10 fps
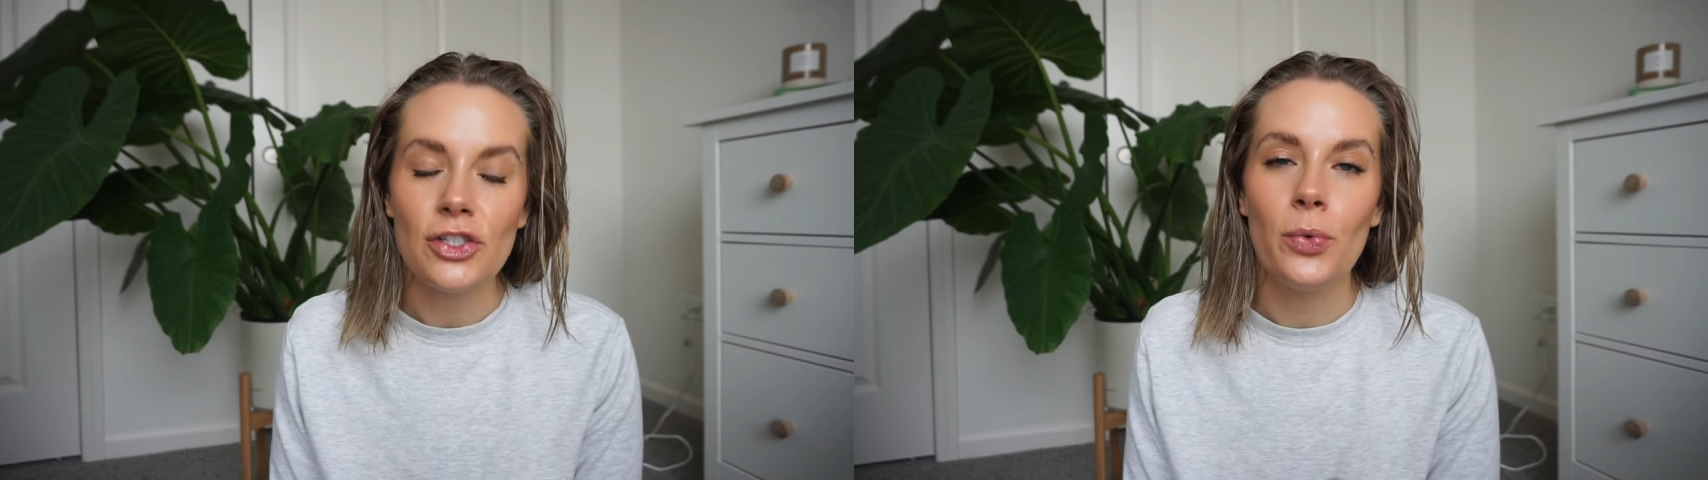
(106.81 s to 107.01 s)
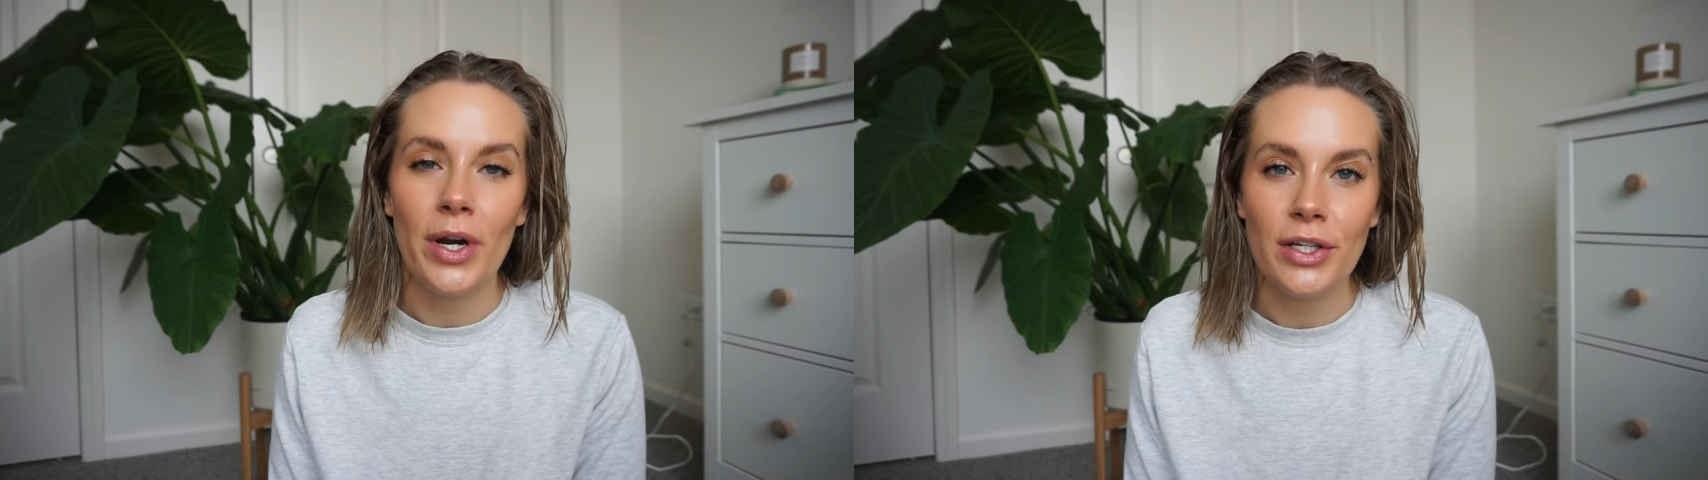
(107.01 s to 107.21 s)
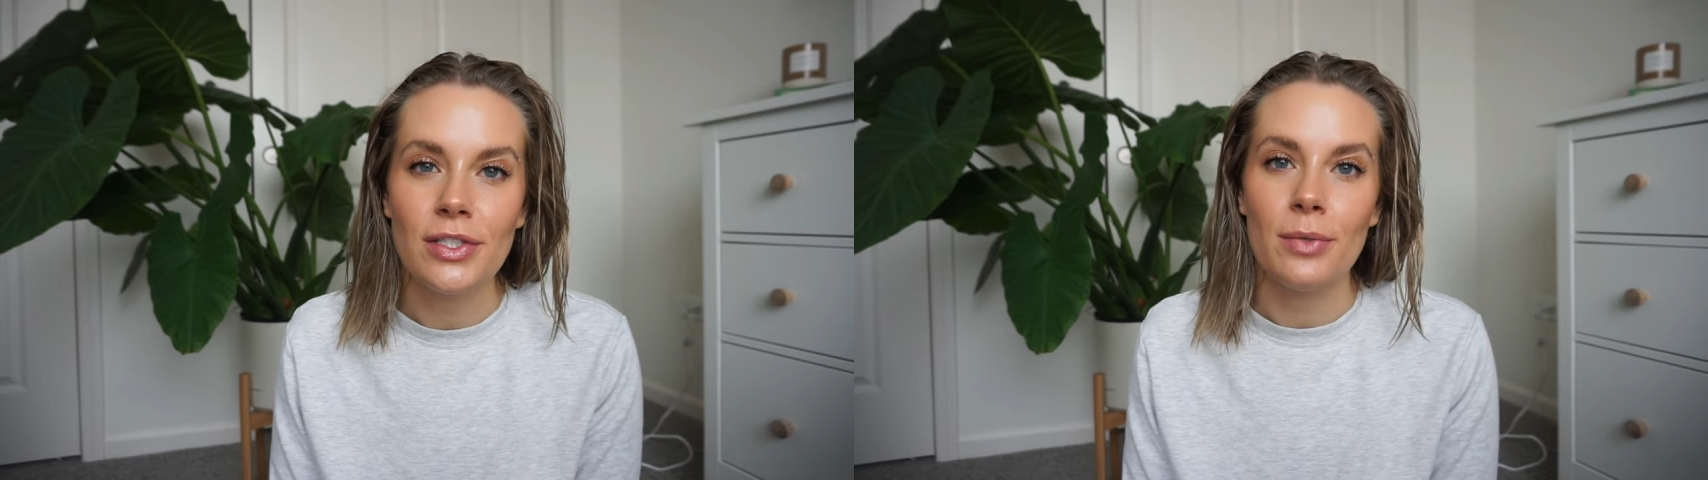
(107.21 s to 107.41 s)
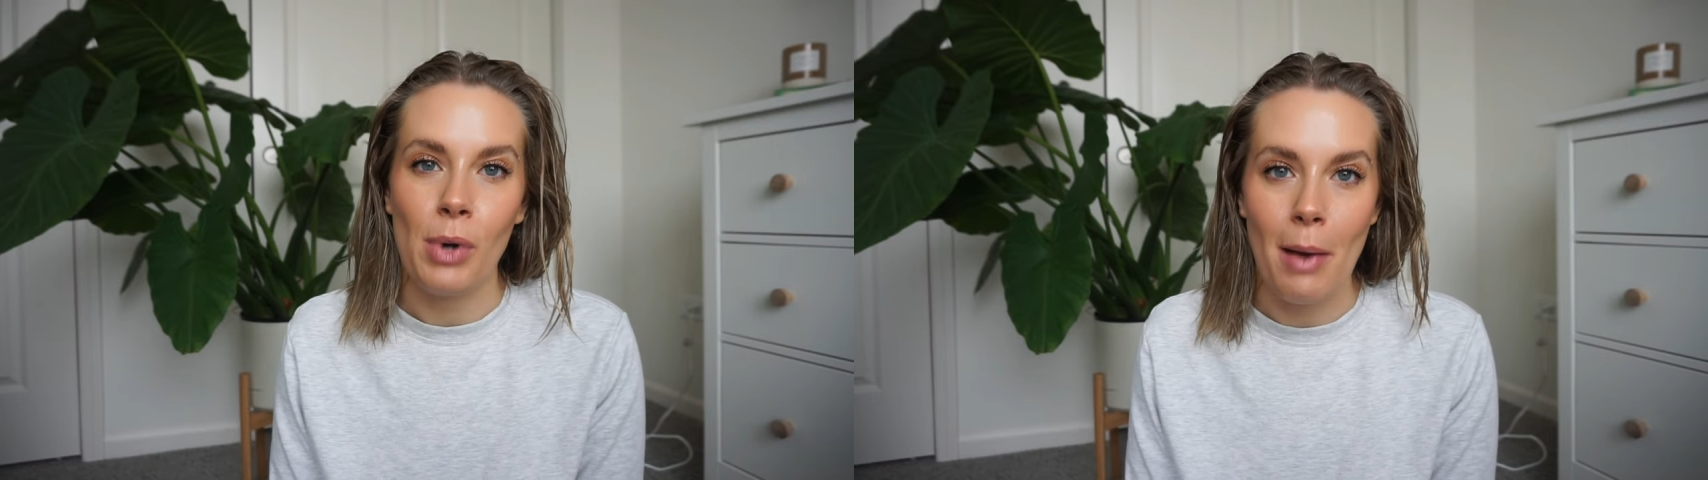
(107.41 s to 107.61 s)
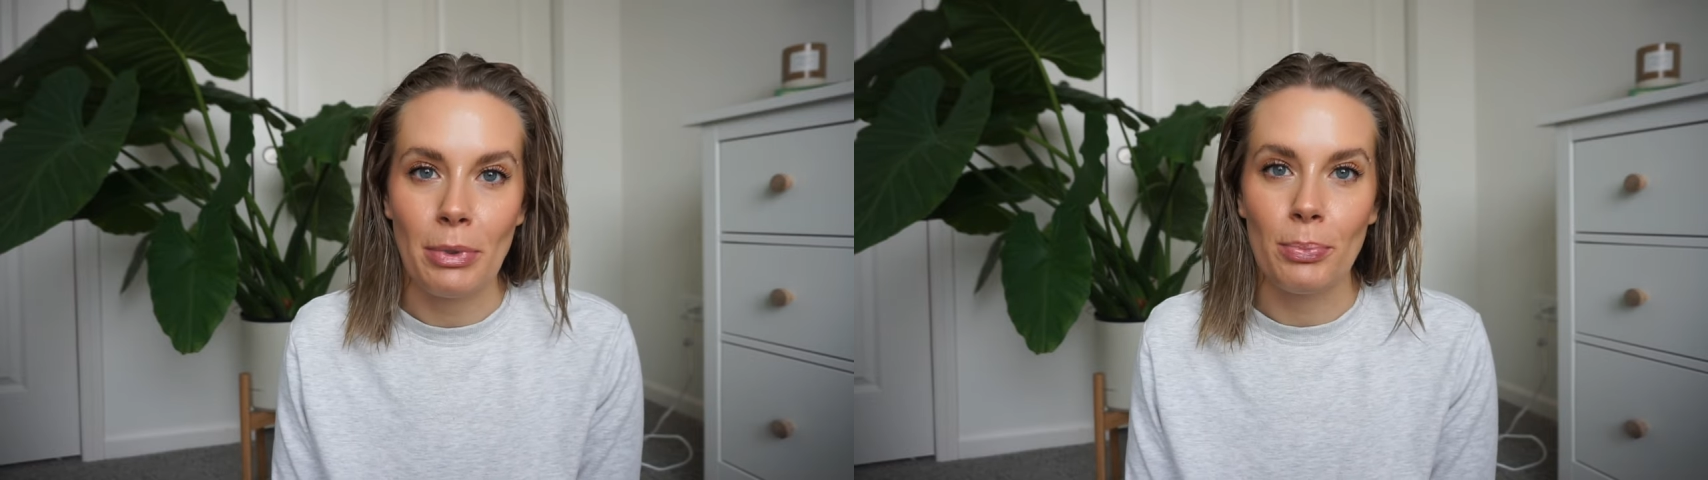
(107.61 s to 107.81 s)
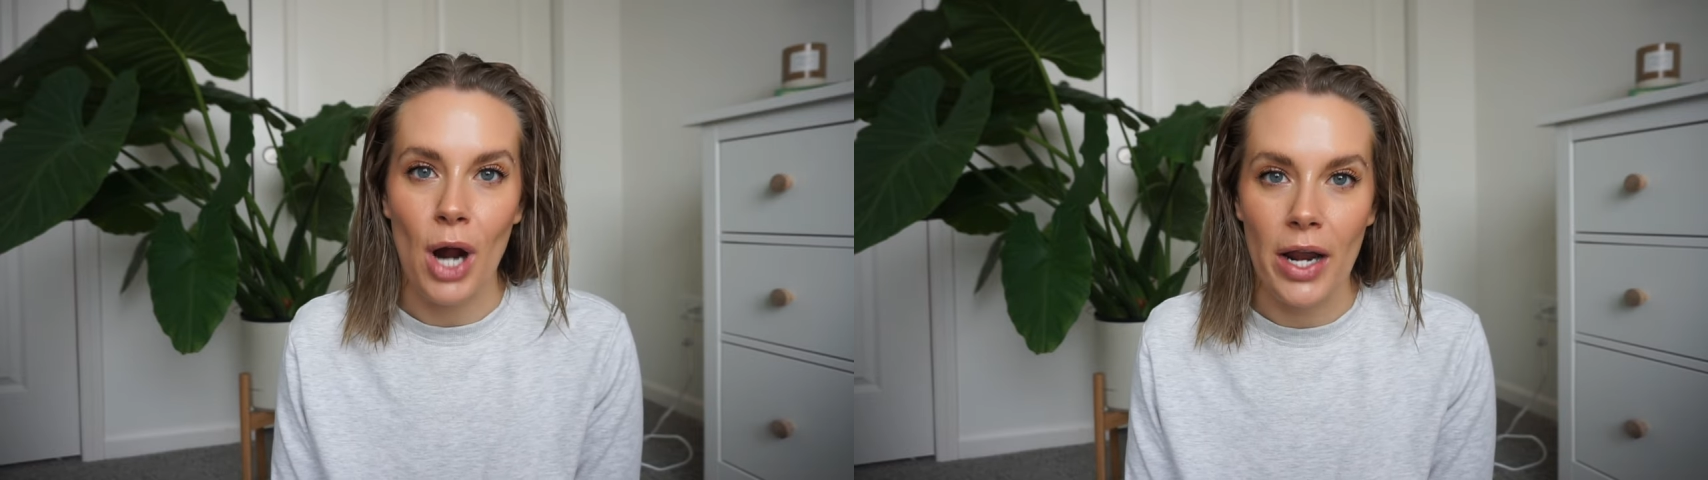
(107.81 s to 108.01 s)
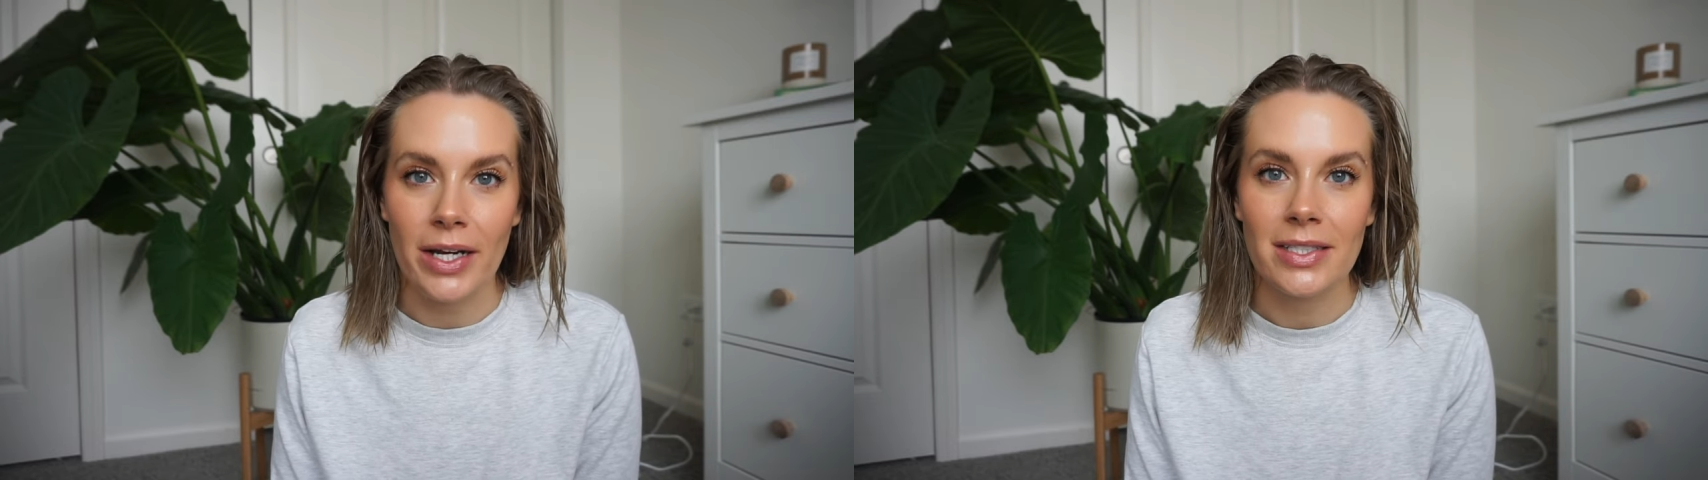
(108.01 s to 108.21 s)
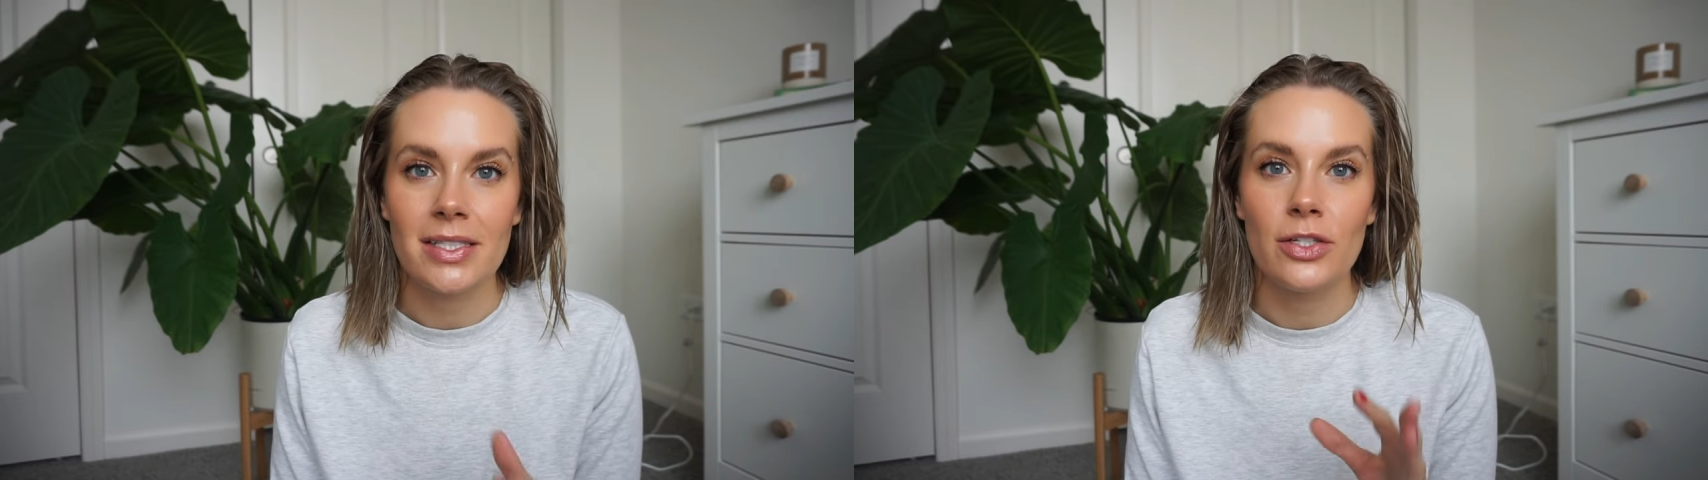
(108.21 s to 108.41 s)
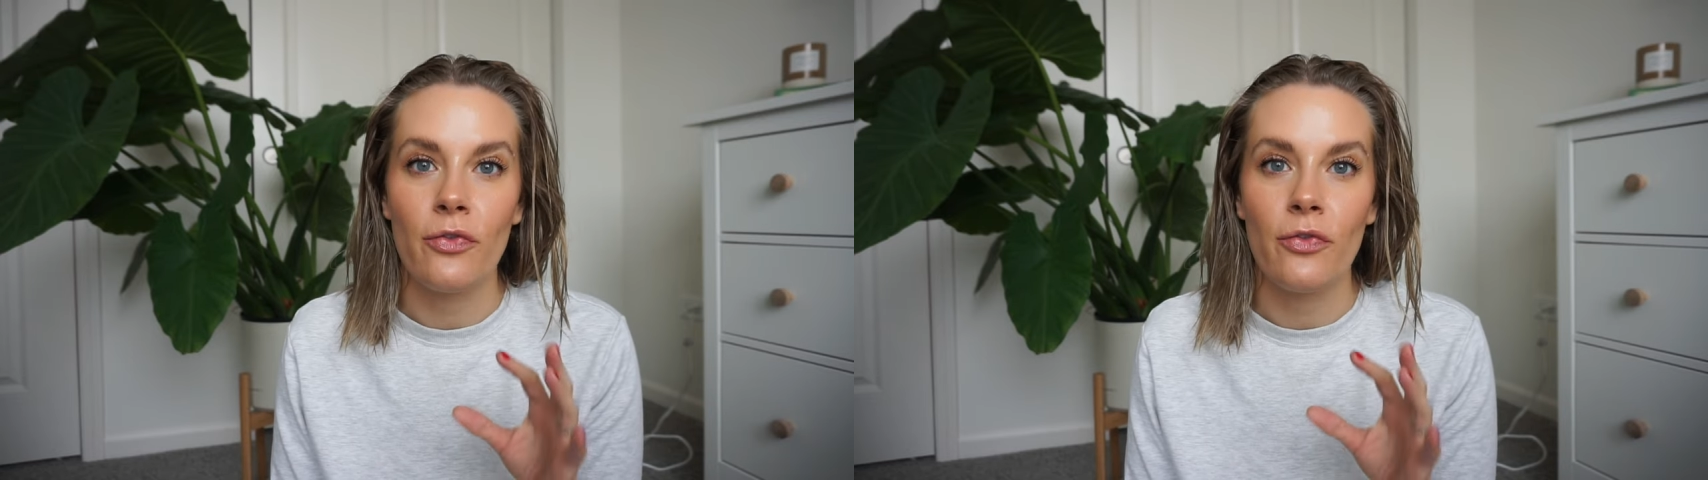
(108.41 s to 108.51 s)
you wanna use the proper products